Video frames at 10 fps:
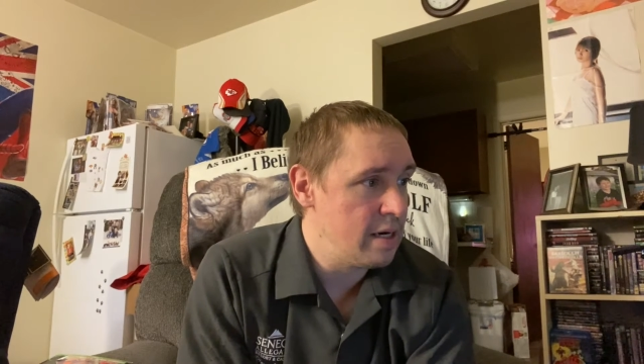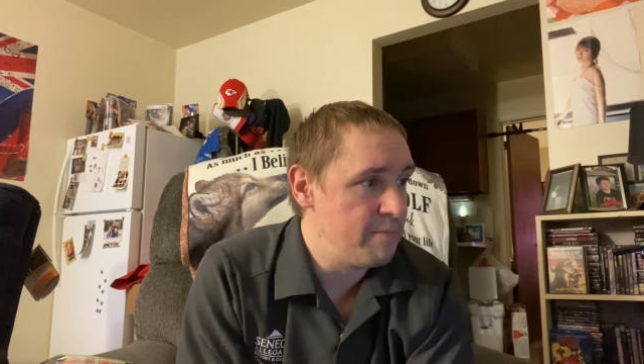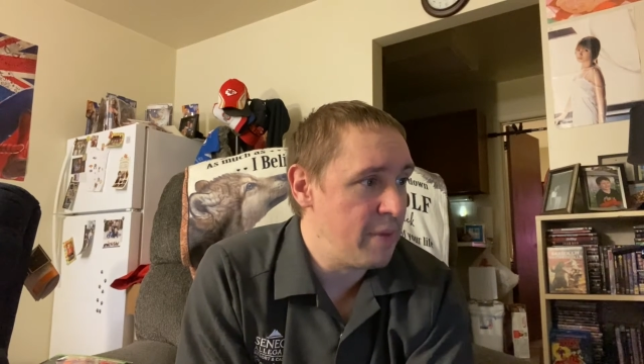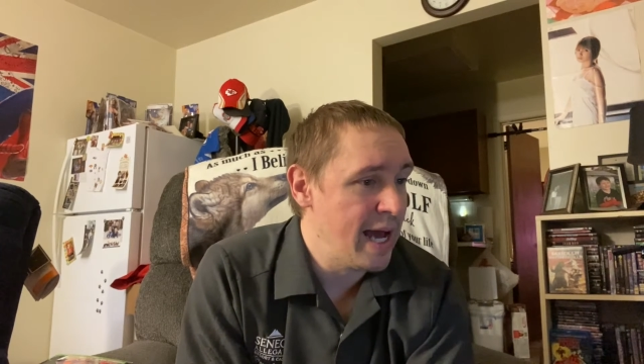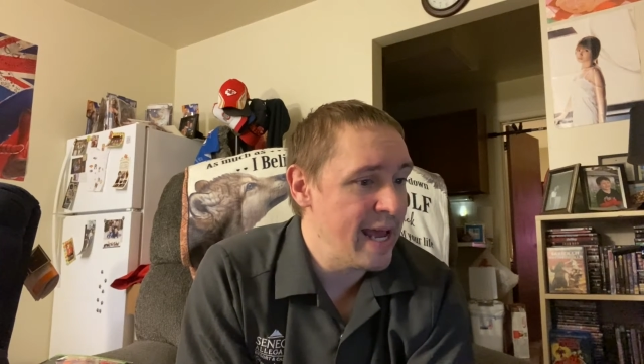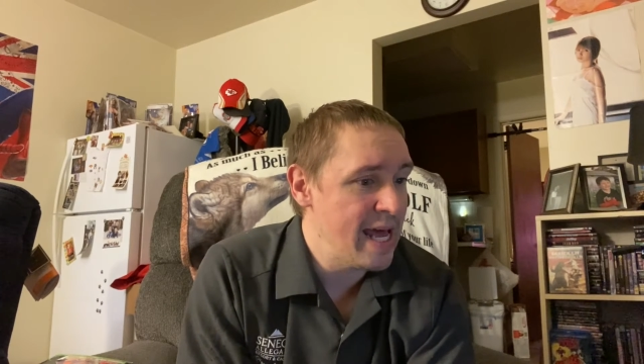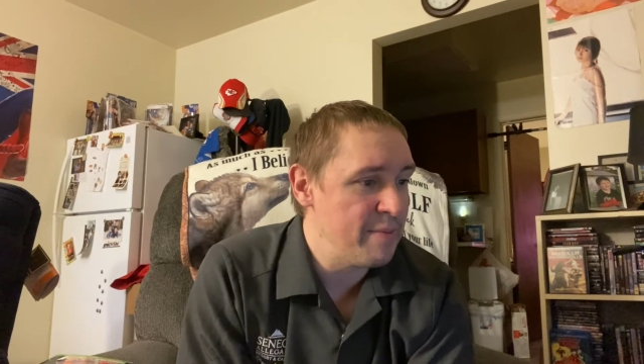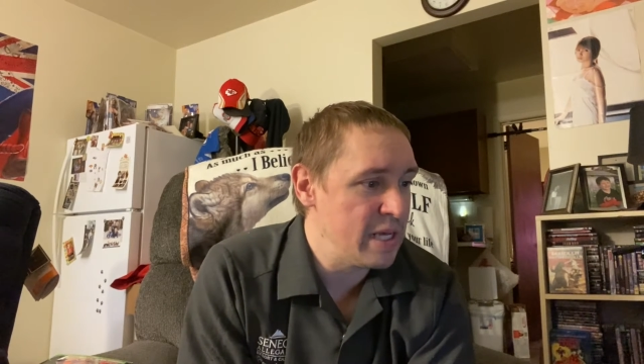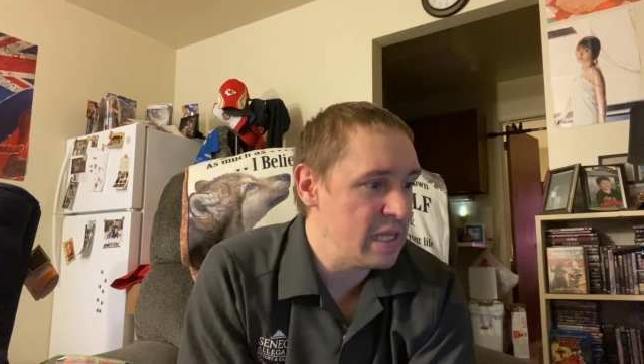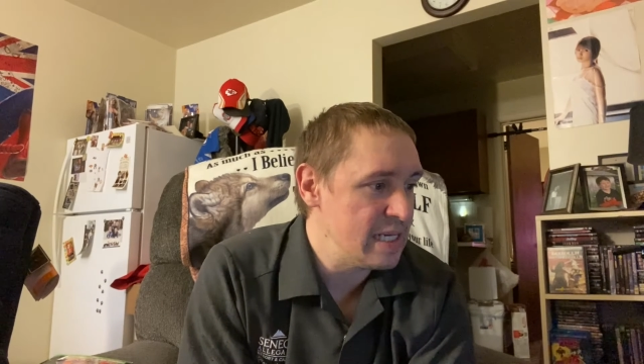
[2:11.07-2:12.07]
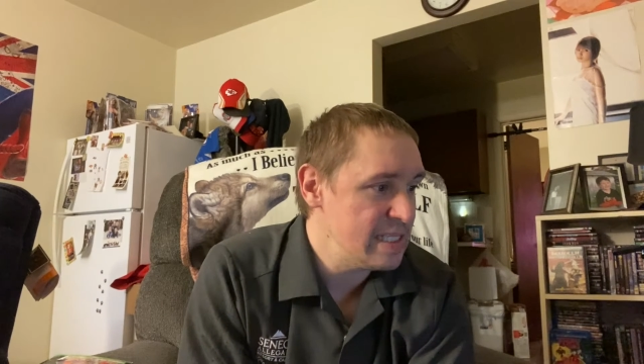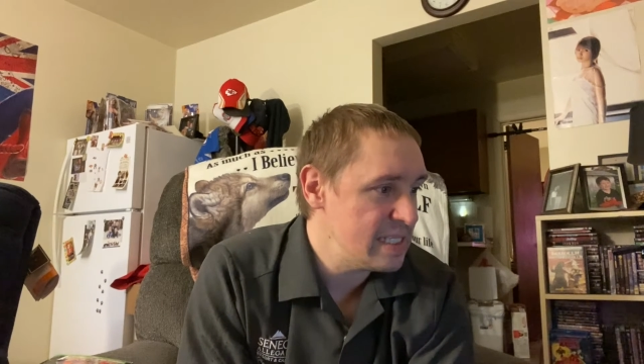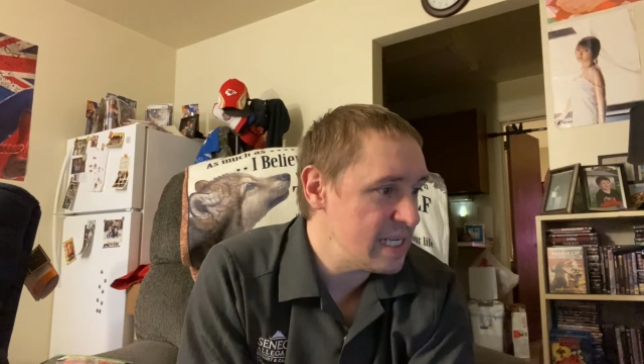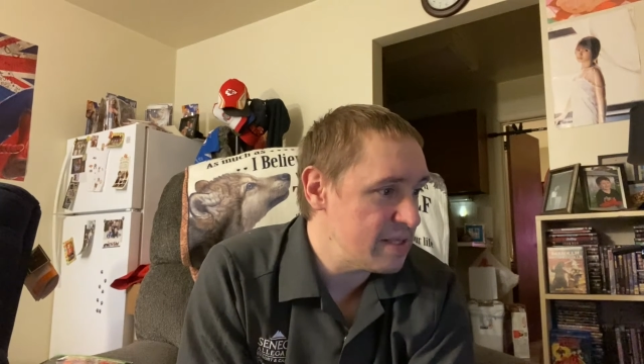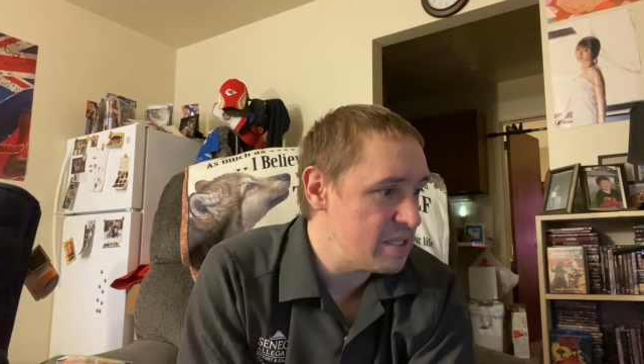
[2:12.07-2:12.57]
my anime
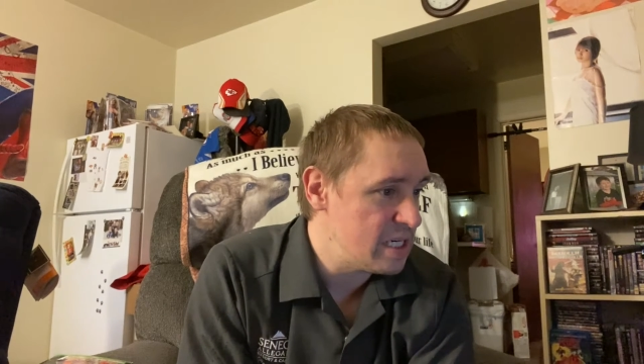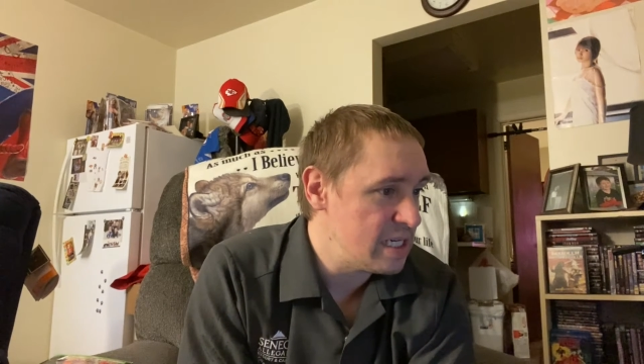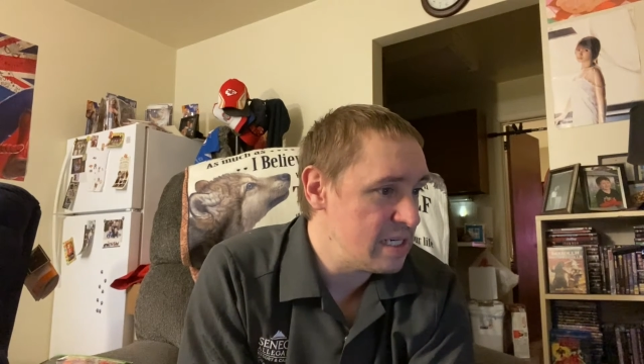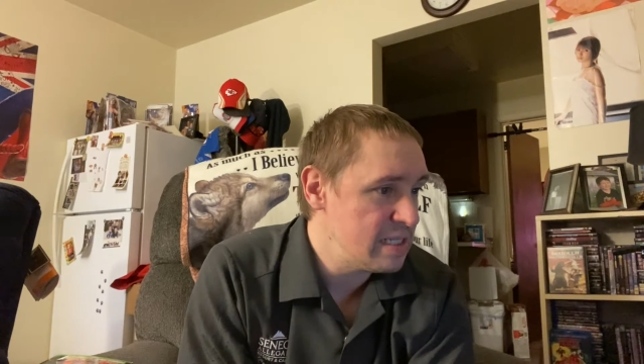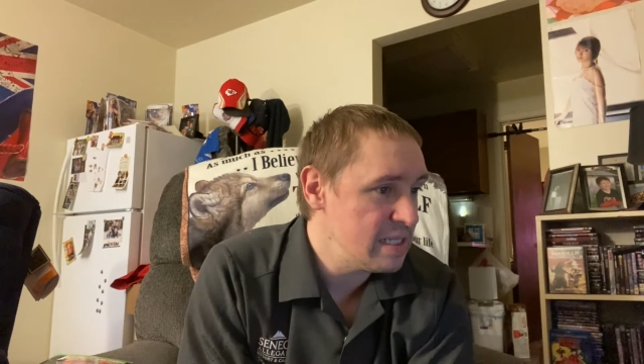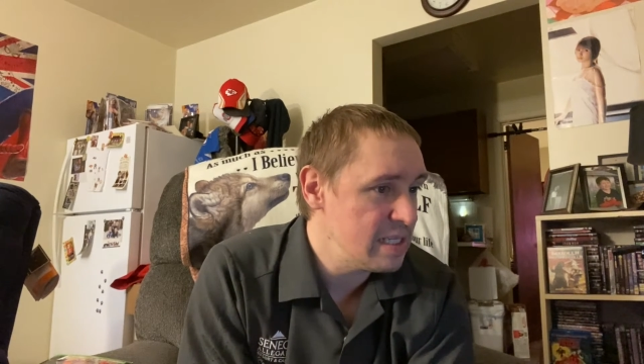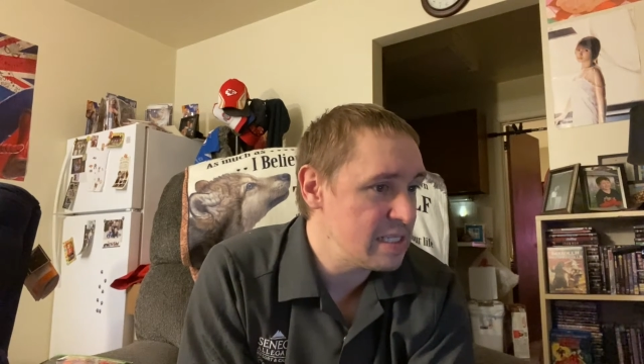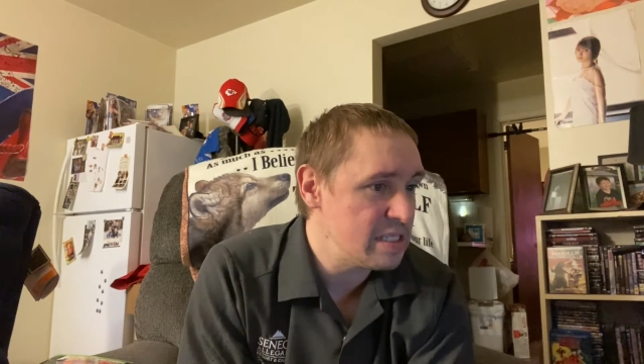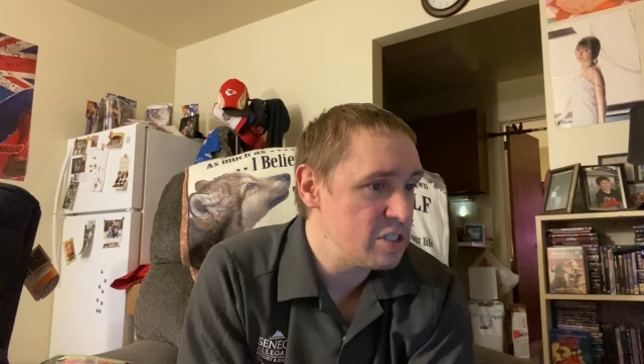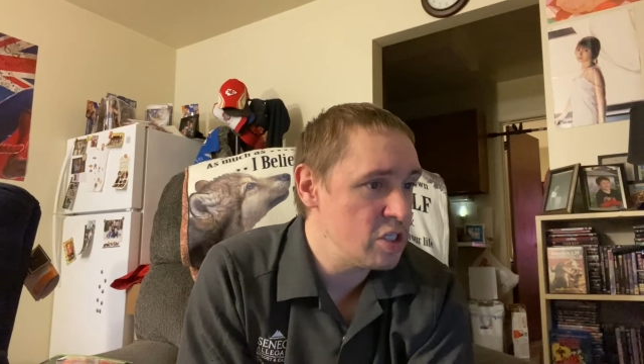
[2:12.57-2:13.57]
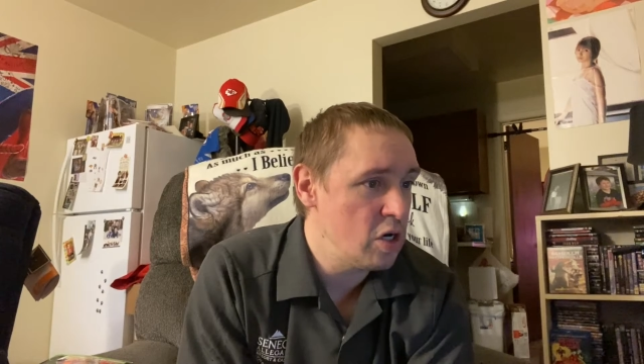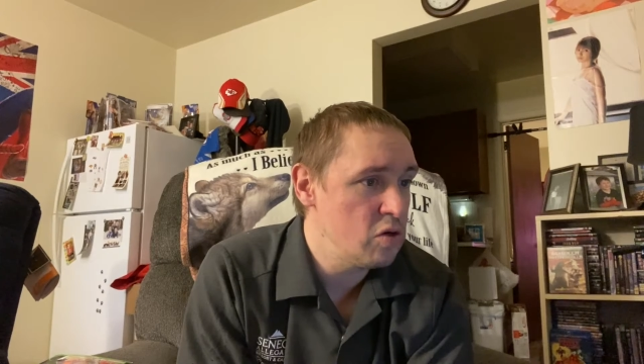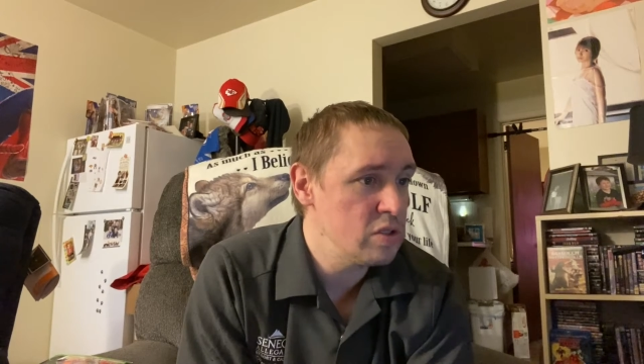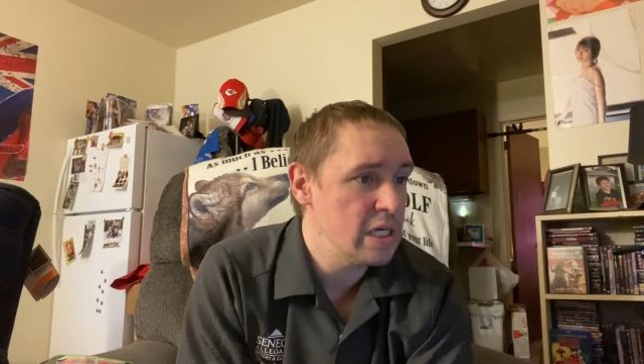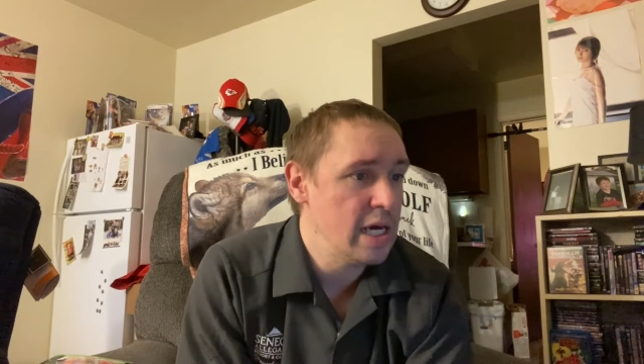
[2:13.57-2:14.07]
list at the list
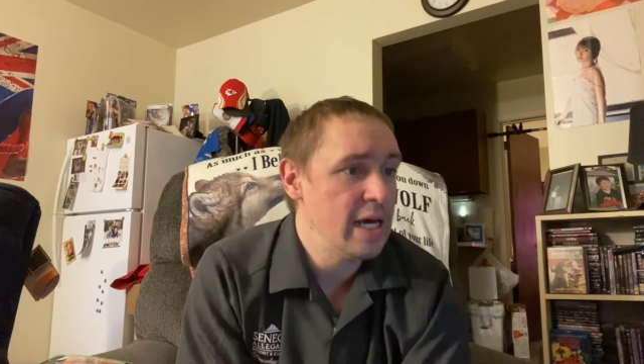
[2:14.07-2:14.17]
shows.